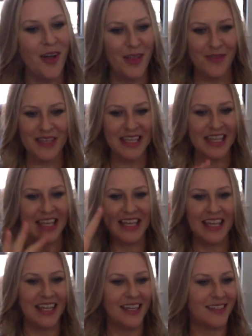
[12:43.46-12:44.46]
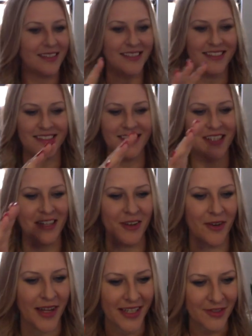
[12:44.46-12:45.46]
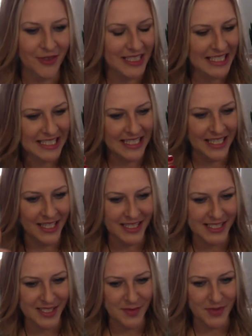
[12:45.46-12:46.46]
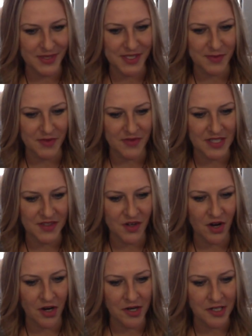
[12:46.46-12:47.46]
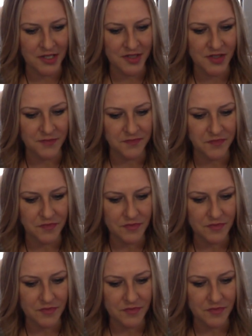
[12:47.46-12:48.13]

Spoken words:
all of the, you know, I can really dig in the symbolism of these cards.